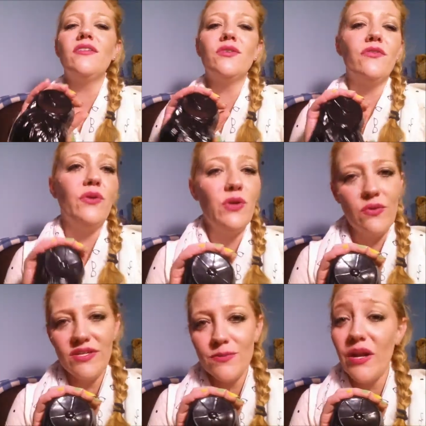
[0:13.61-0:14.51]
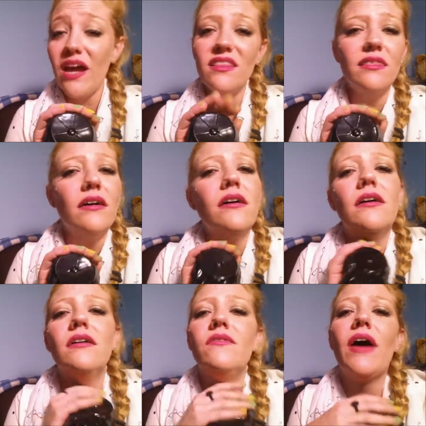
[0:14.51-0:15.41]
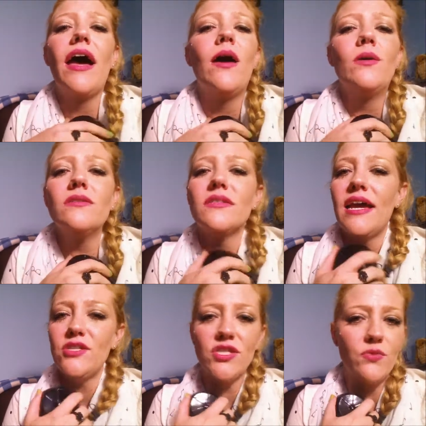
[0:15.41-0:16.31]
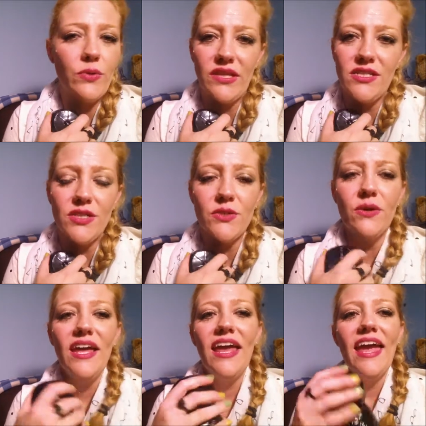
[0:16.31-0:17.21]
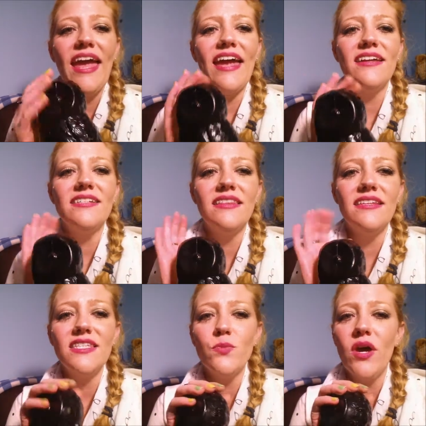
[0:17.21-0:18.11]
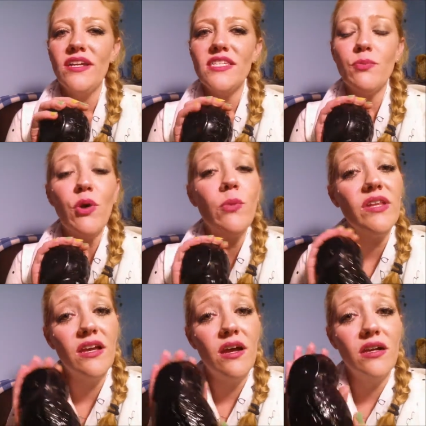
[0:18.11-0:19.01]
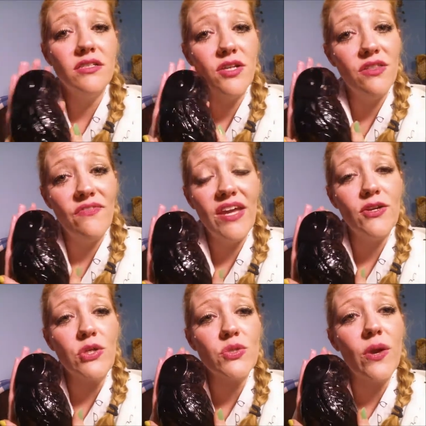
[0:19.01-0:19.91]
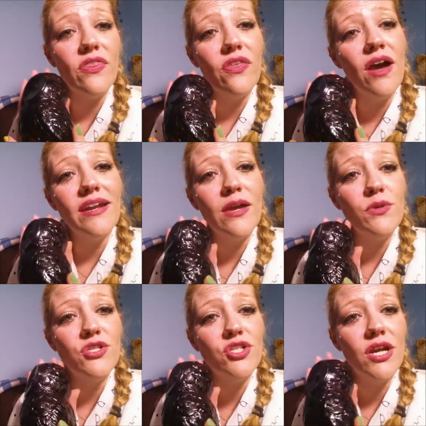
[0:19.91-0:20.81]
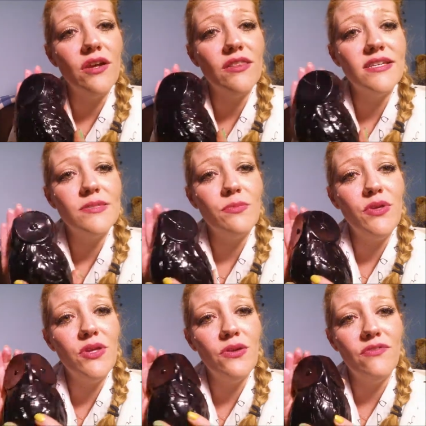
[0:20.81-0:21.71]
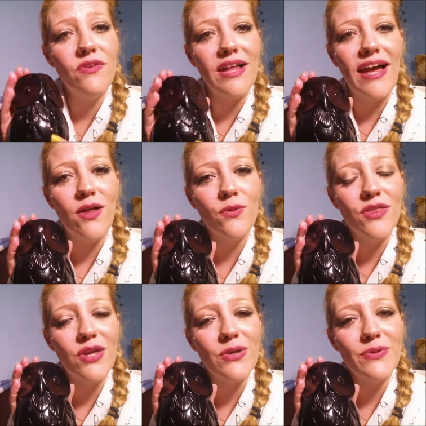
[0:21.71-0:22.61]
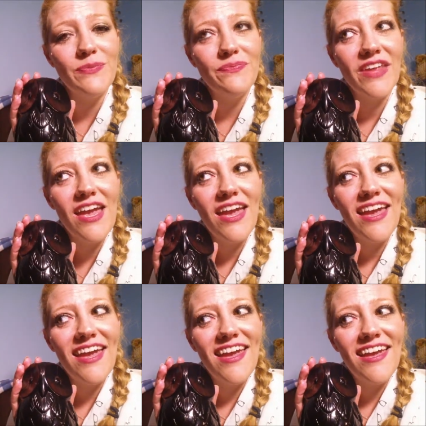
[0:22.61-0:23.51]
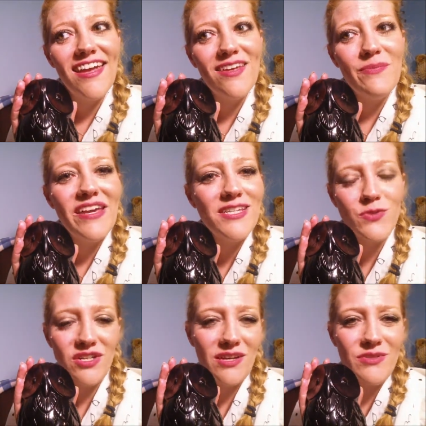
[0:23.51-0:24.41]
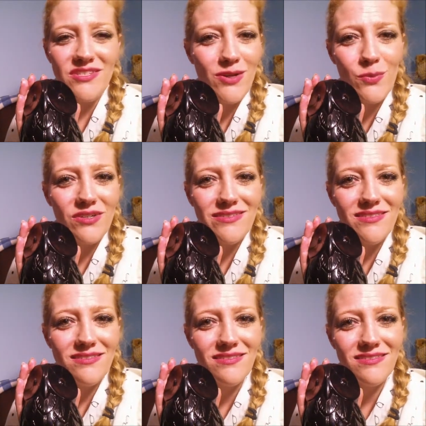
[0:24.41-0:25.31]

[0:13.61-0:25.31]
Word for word: I don't know if you know this, but I love owls. I just really do. And this one is appropriately called Darth Vader, so I thought I would share this beautiful owl with you because we're talking about Star Wars.